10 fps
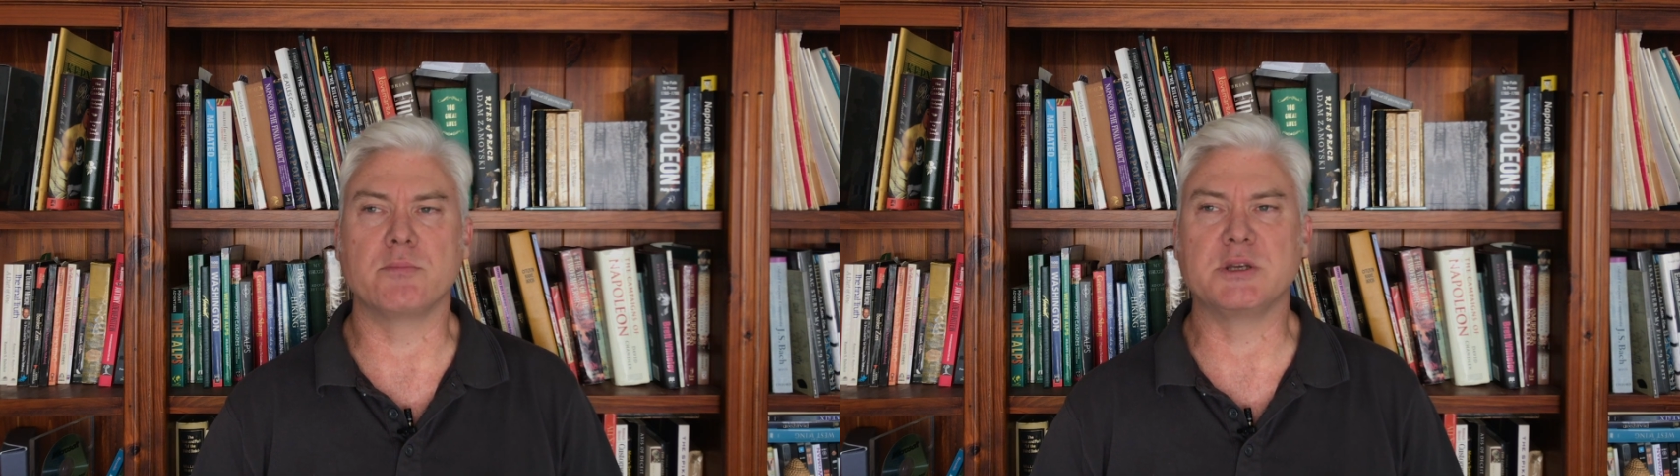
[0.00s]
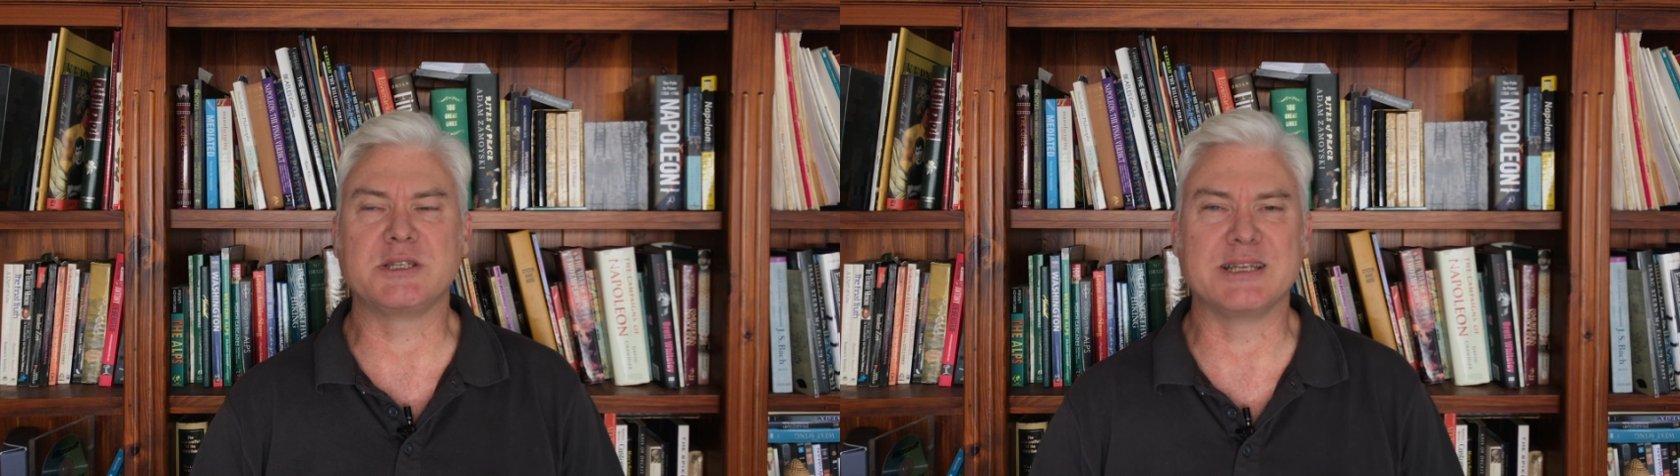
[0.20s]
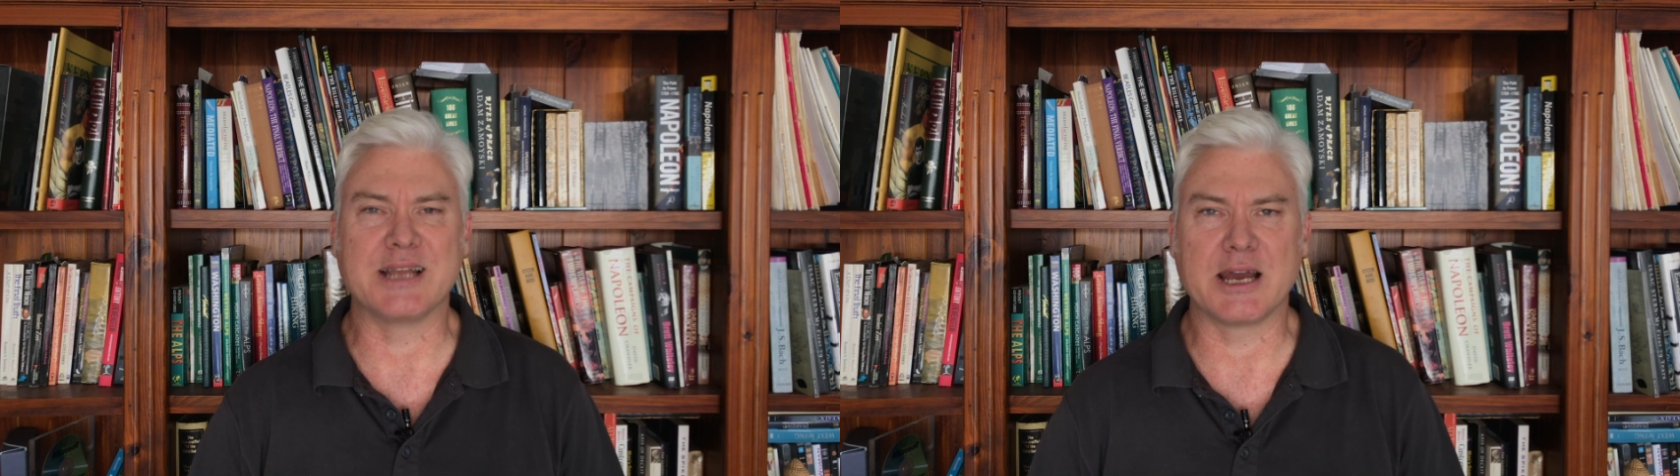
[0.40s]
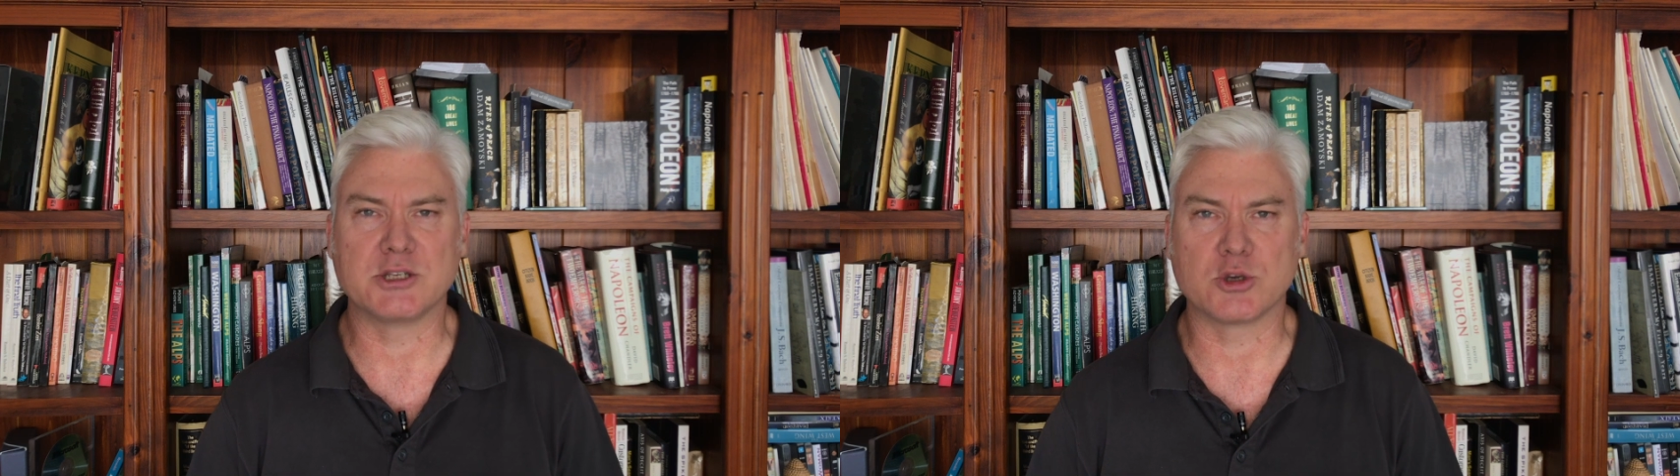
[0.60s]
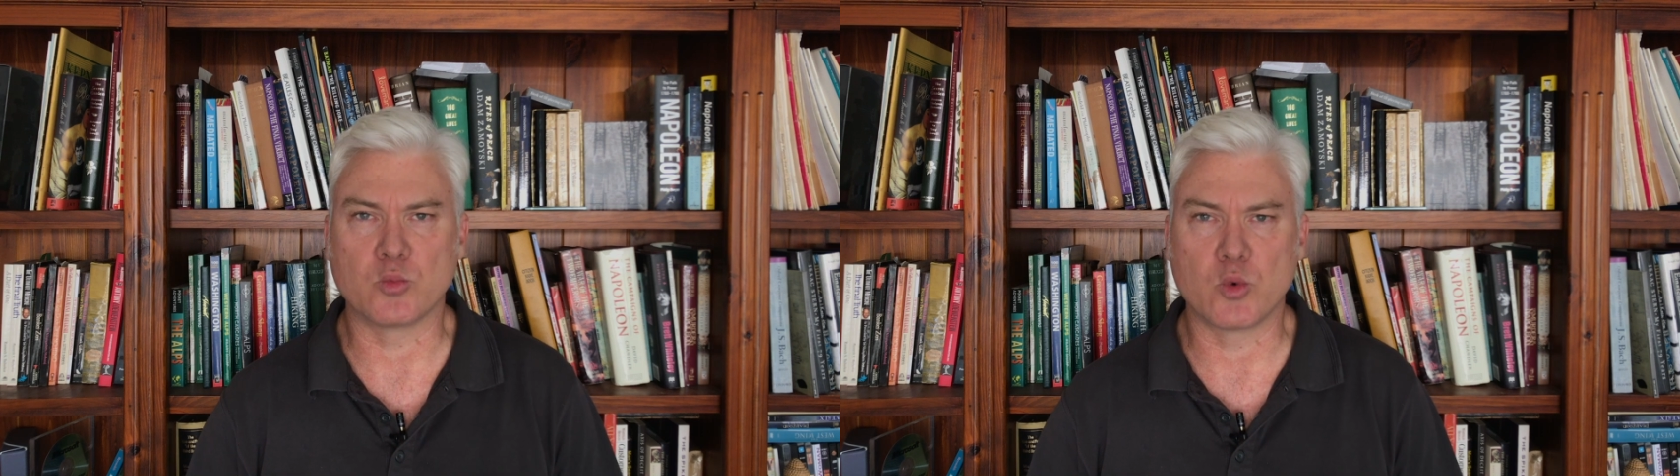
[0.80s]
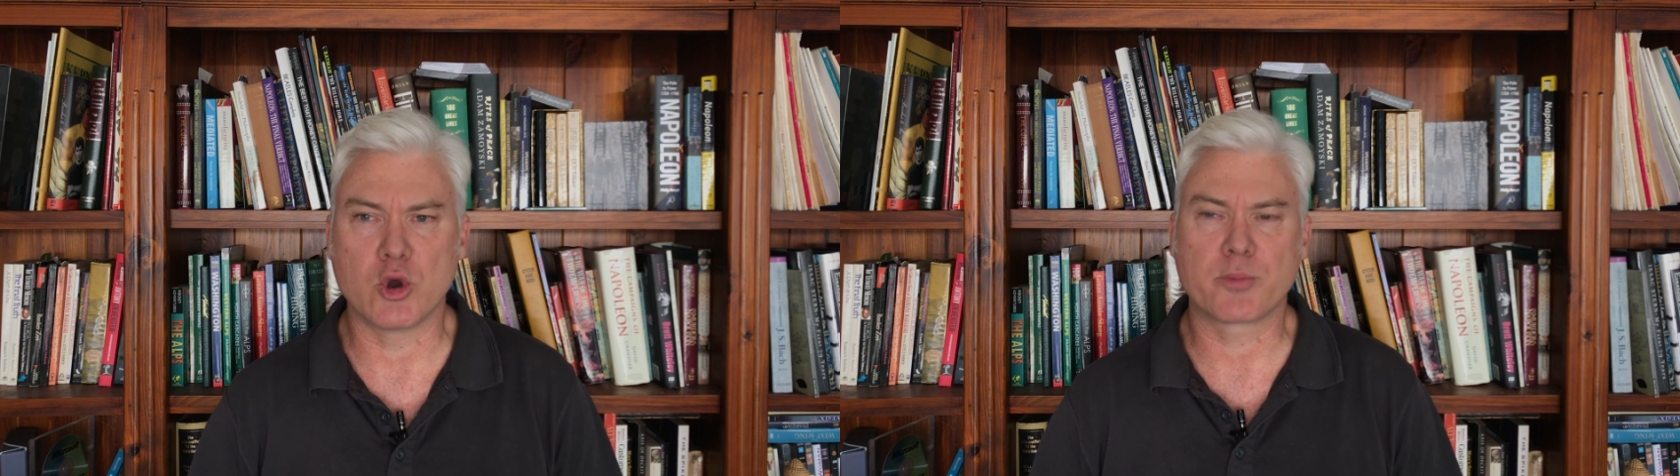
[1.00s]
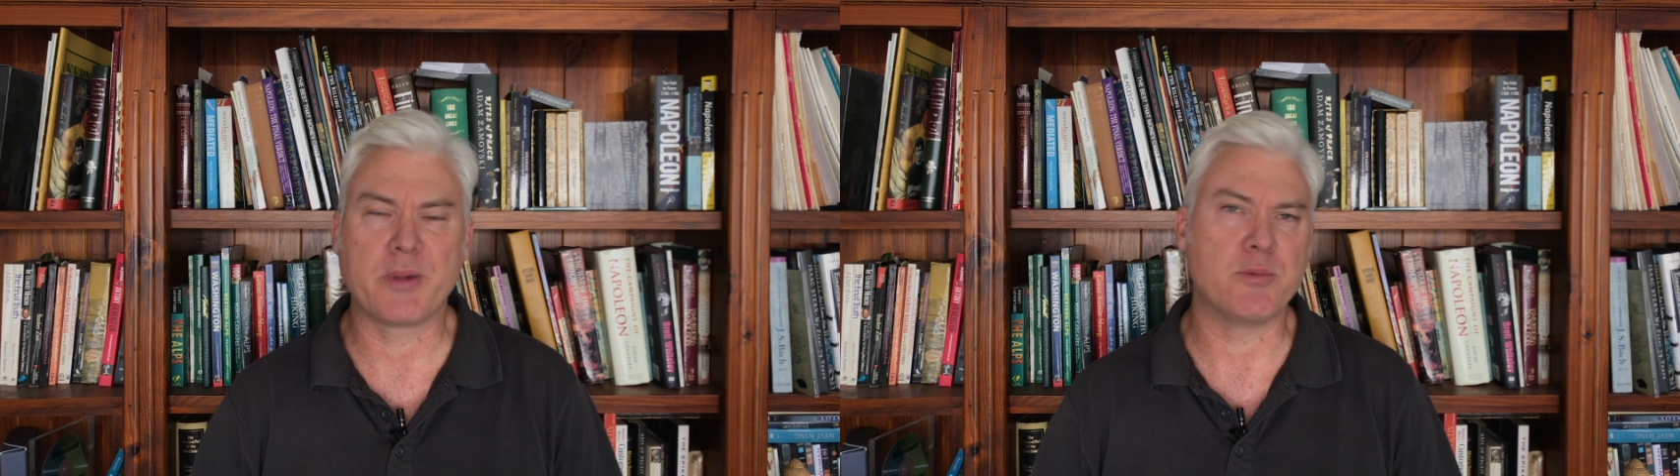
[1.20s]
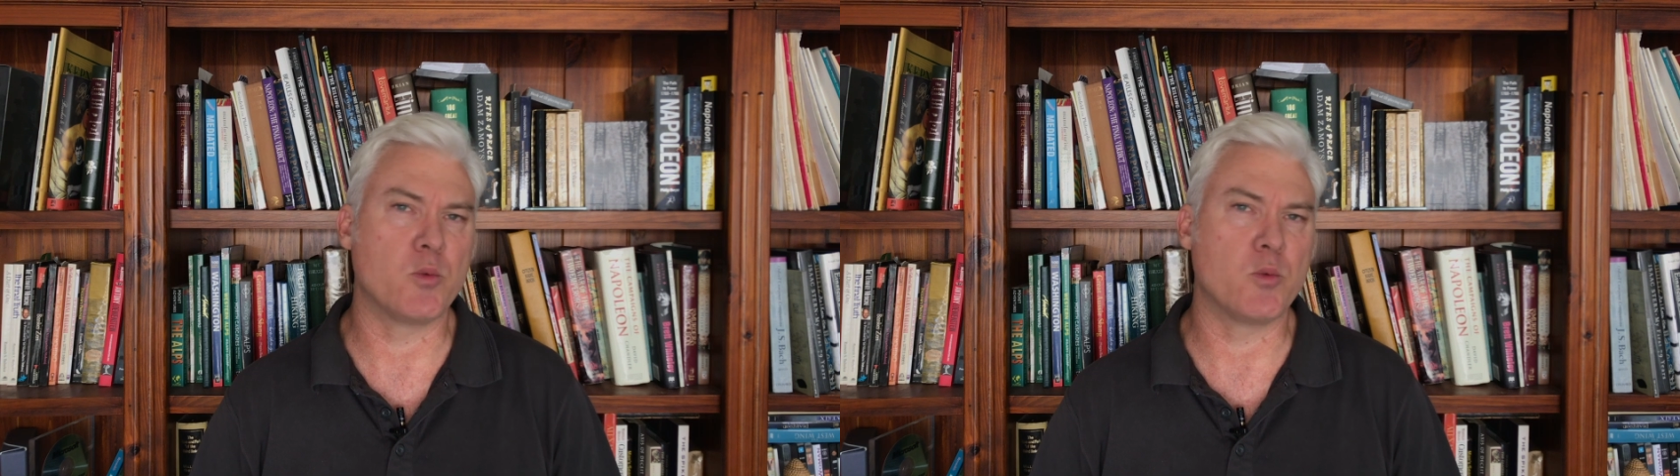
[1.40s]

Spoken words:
missing days on work.